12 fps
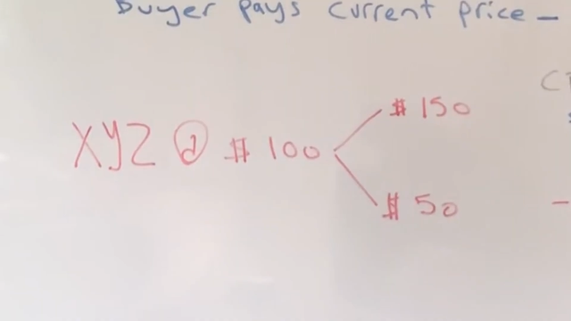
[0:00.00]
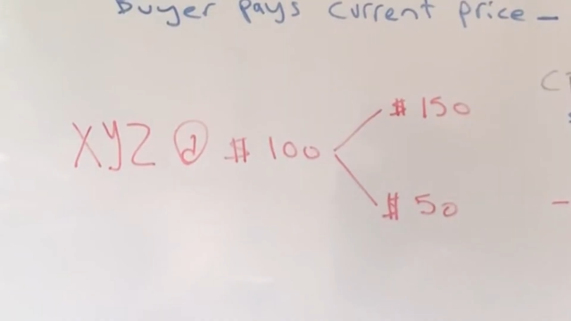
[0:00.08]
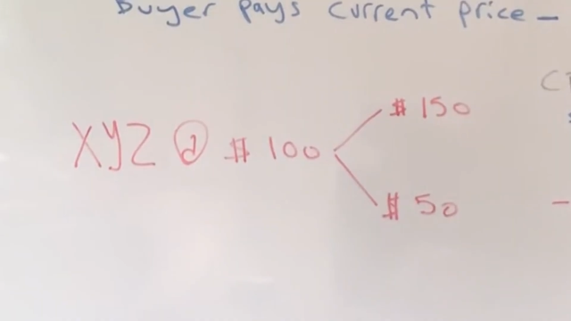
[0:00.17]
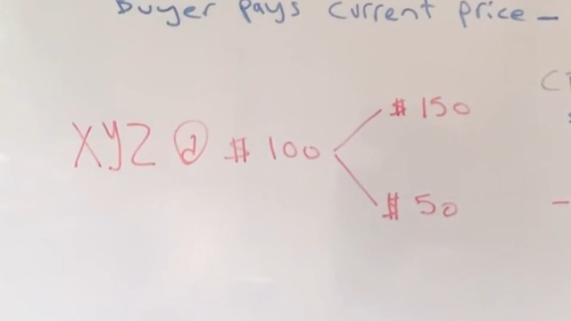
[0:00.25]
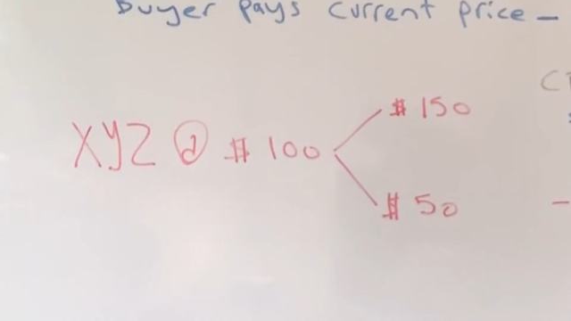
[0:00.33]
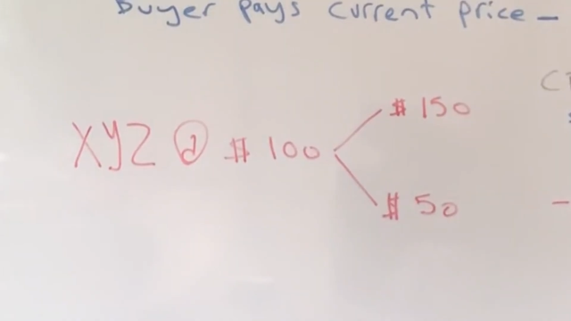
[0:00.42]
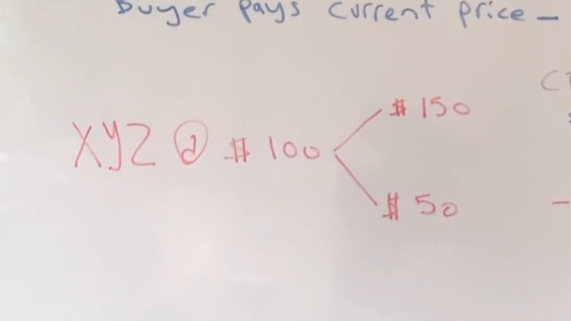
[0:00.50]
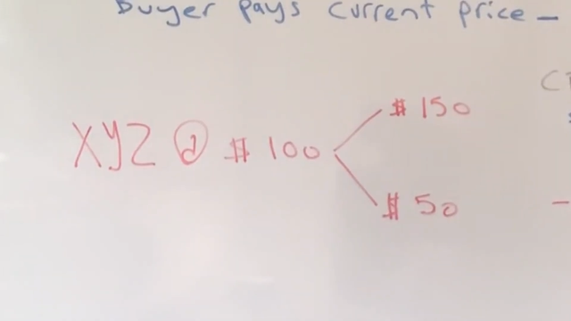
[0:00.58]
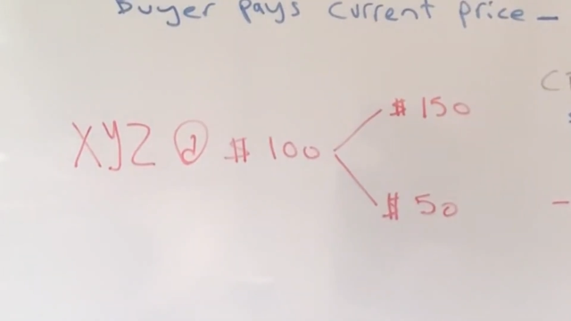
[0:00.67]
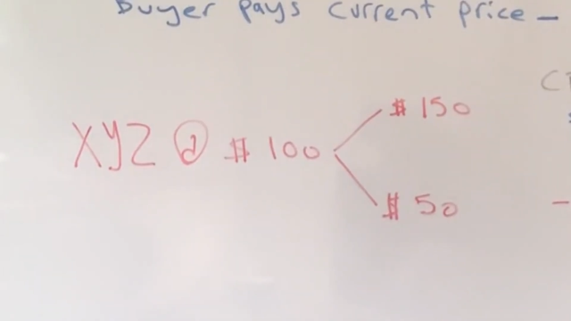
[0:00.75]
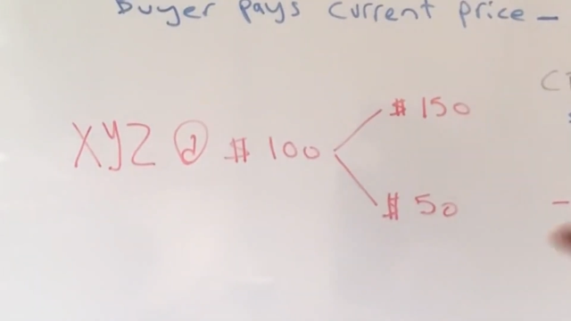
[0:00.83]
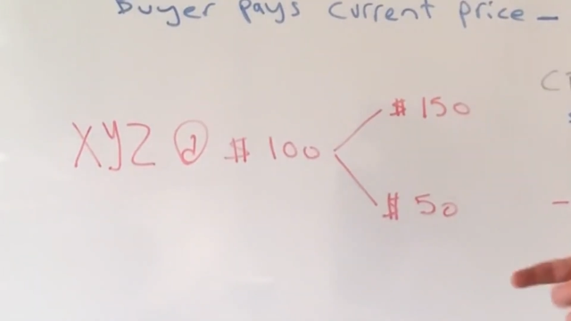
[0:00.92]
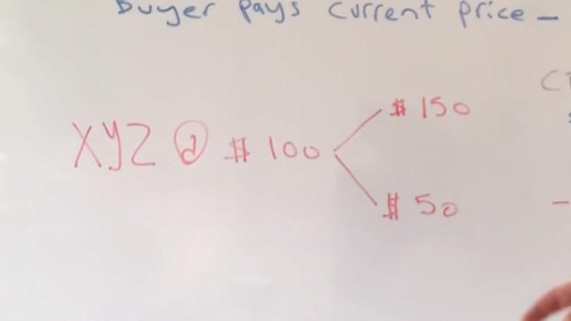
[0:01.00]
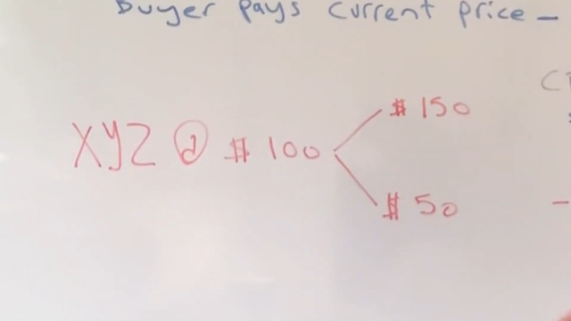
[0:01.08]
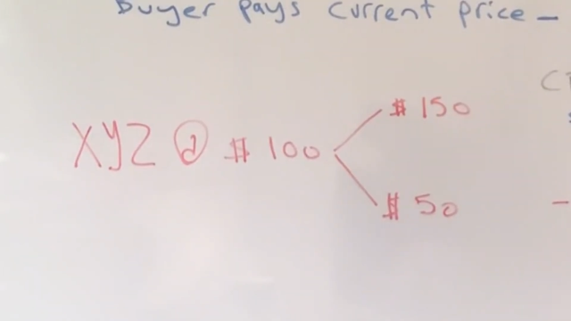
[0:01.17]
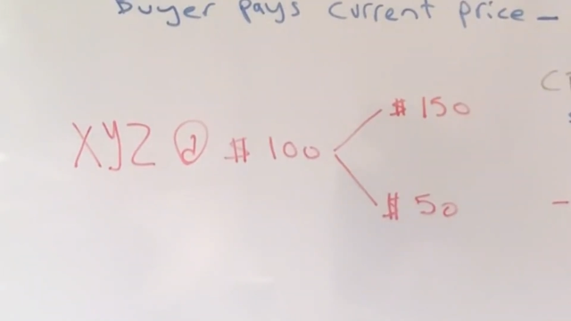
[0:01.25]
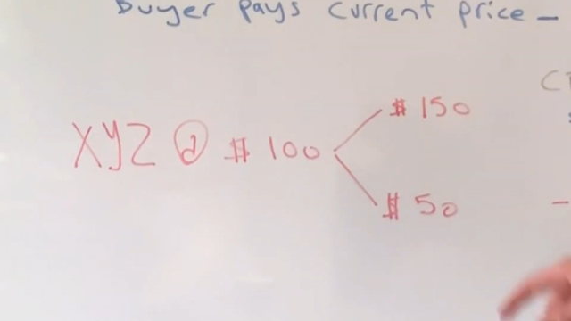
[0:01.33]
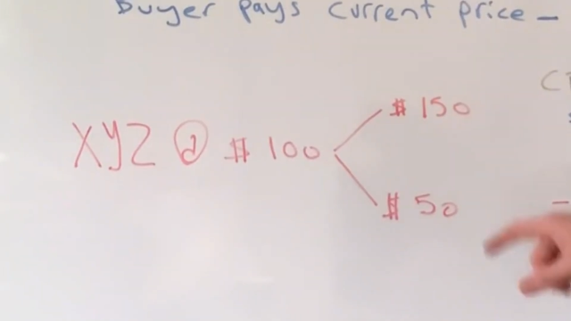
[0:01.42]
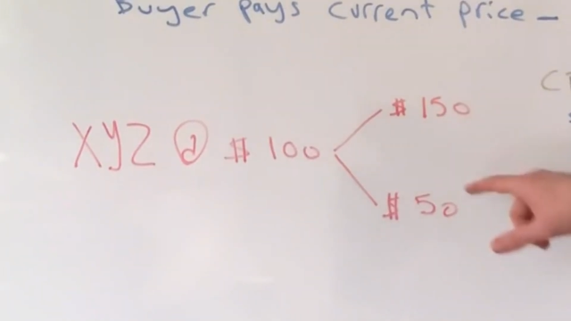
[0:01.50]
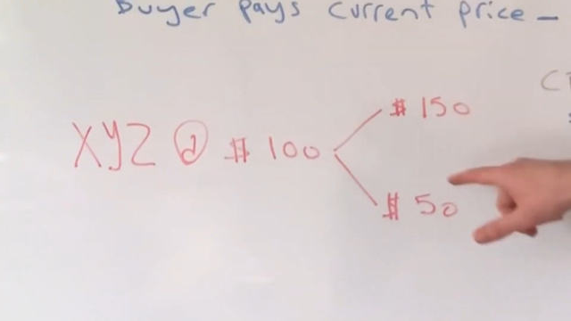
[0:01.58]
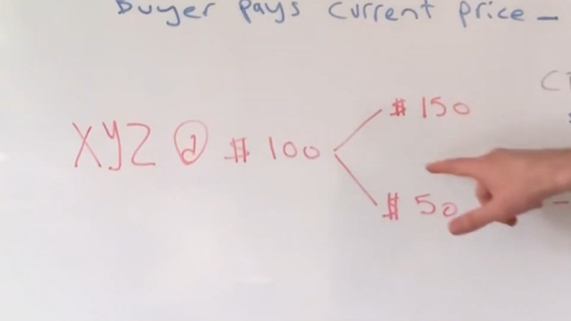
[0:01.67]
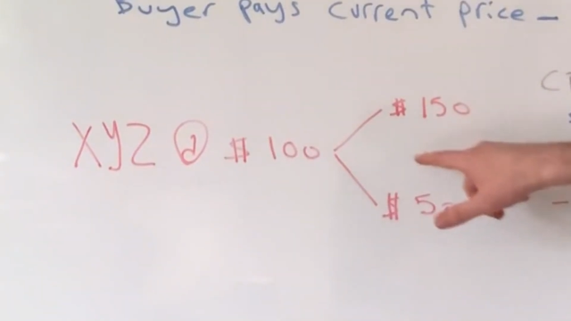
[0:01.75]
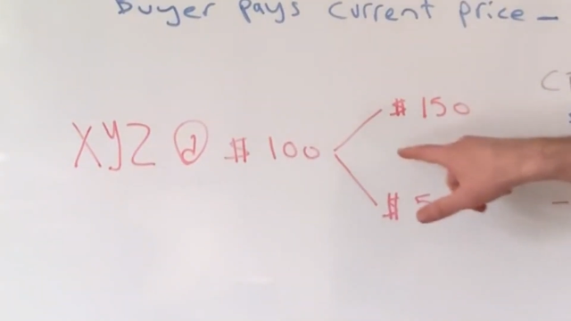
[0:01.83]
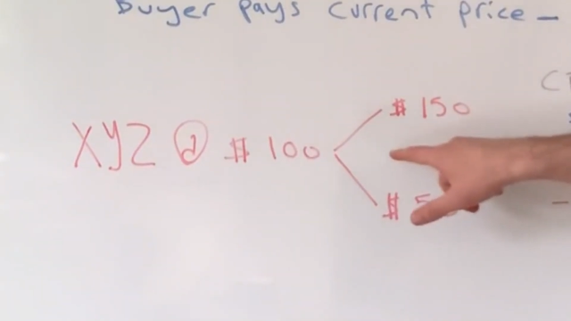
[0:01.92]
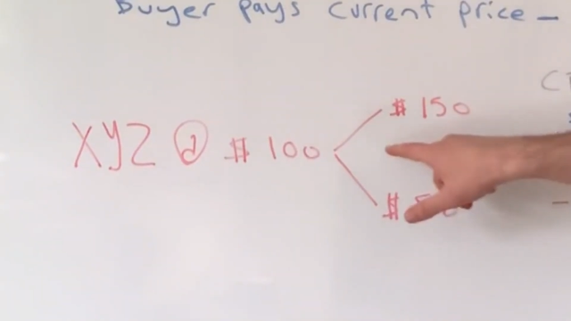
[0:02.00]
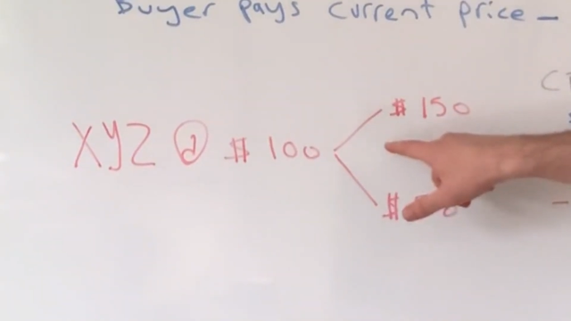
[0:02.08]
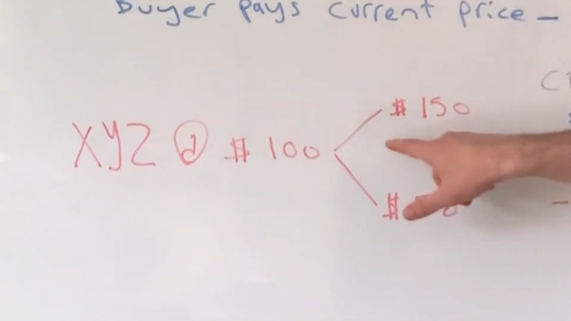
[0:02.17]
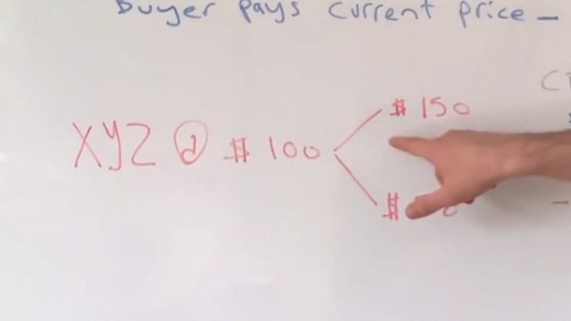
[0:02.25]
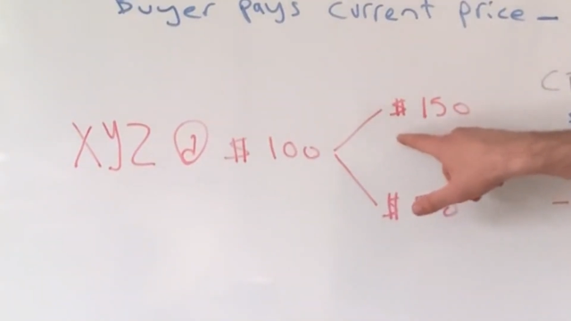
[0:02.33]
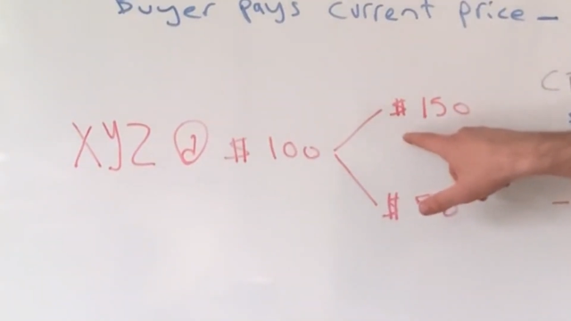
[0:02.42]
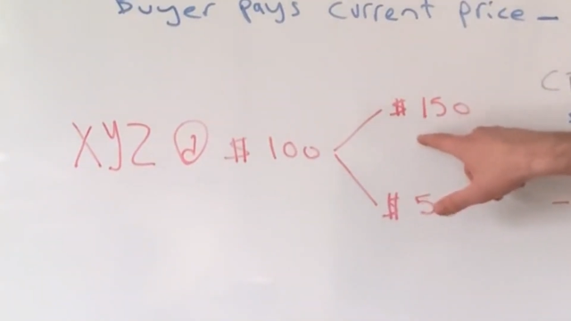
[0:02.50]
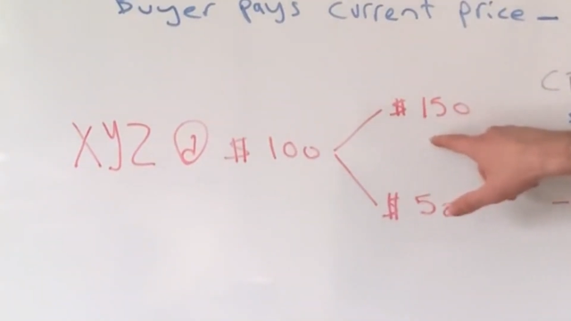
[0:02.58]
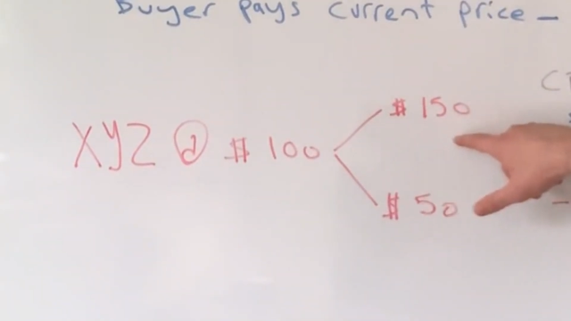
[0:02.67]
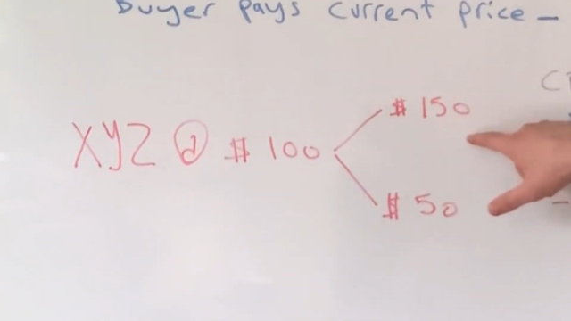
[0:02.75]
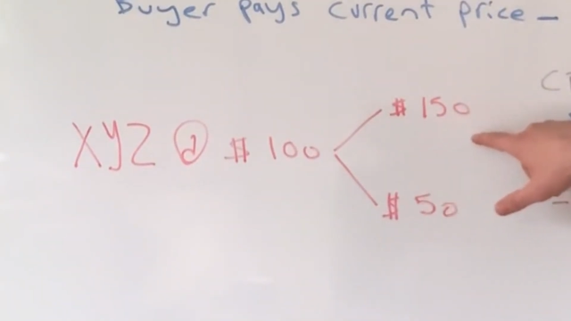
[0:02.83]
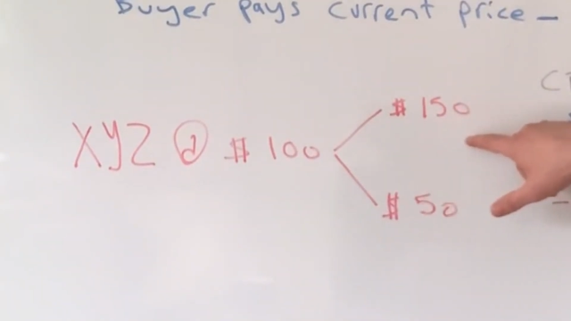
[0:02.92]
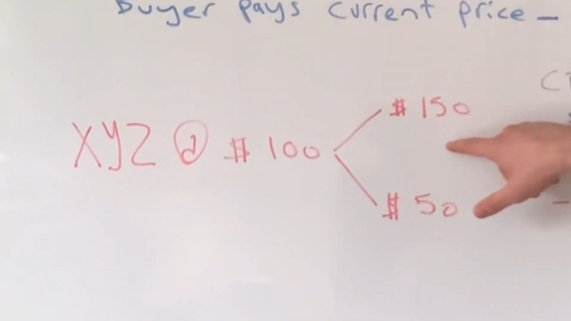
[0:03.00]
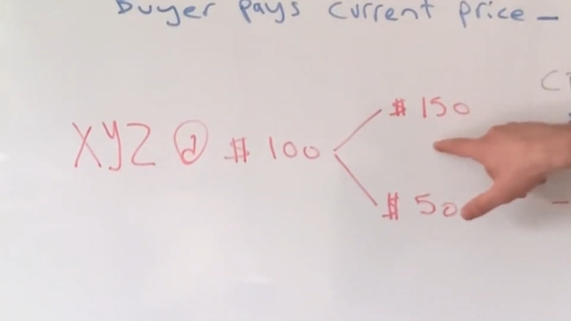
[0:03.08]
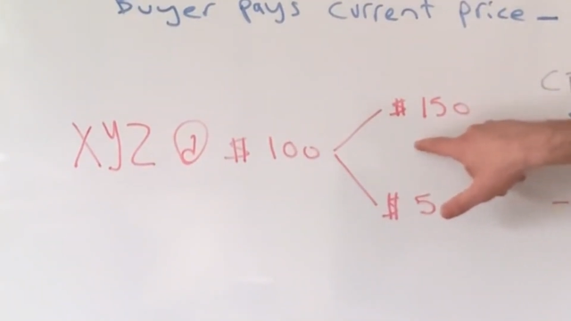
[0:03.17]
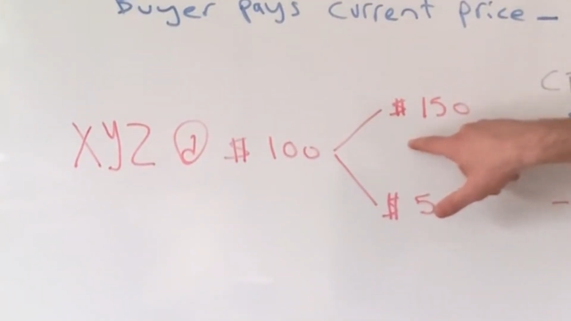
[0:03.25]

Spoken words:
[unreadable: no face in view]